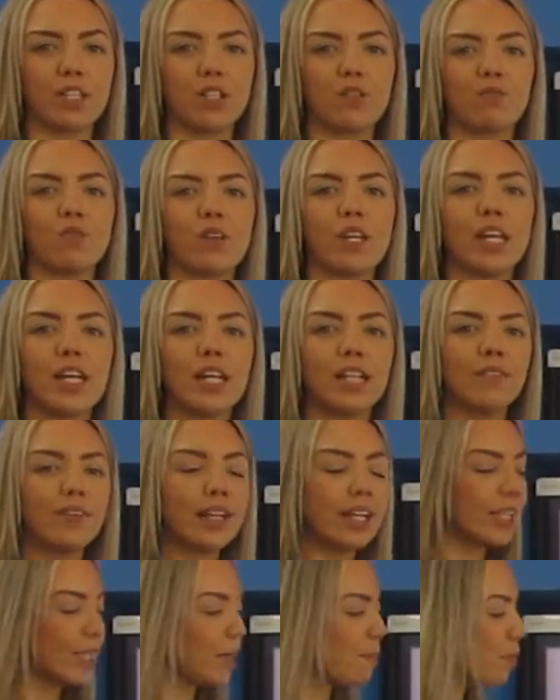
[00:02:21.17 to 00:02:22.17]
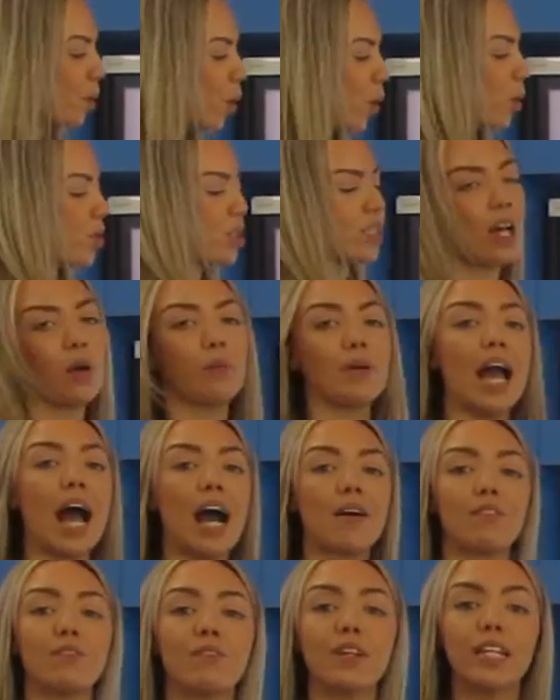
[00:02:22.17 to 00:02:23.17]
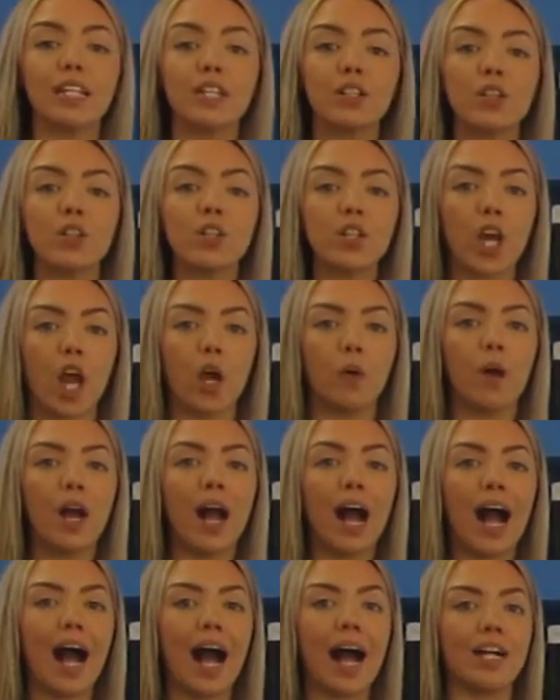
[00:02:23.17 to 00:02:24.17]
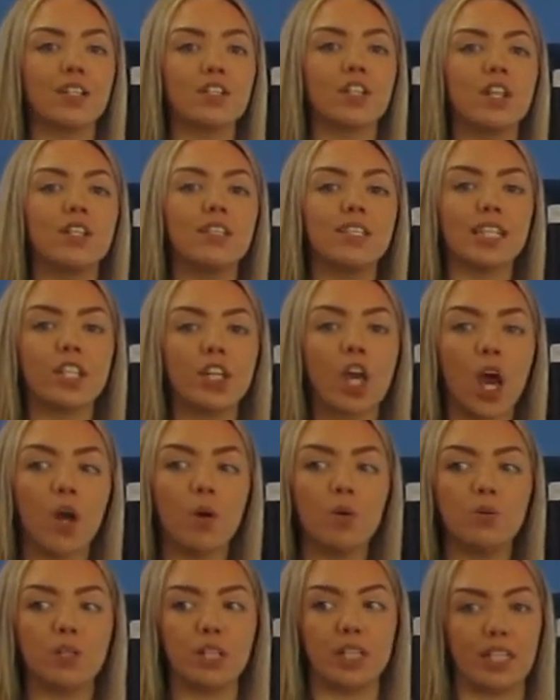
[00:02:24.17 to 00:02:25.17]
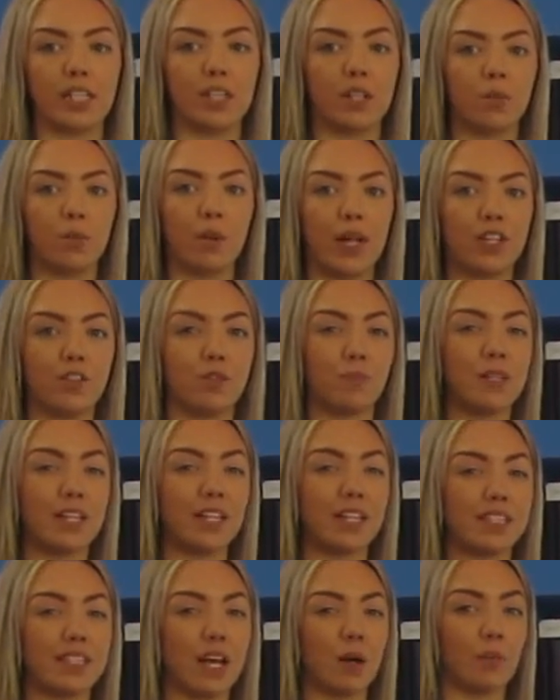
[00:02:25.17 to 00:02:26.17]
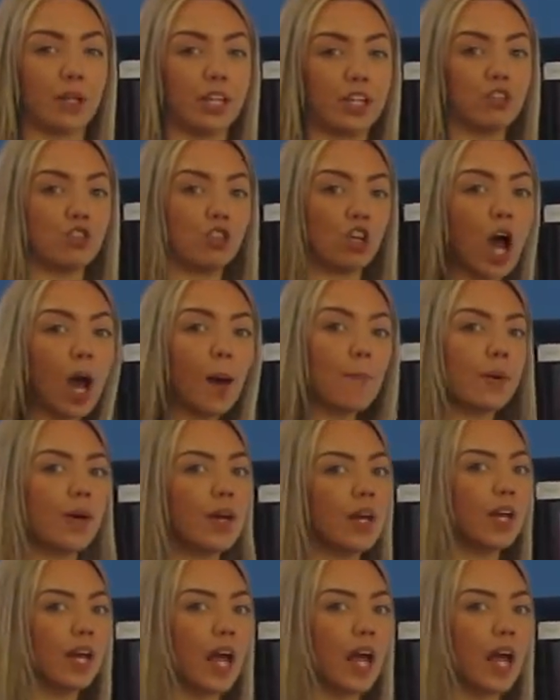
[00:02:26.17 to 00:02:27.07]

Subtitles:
it's really, really important that we have a really good go at decoding, which means that we chop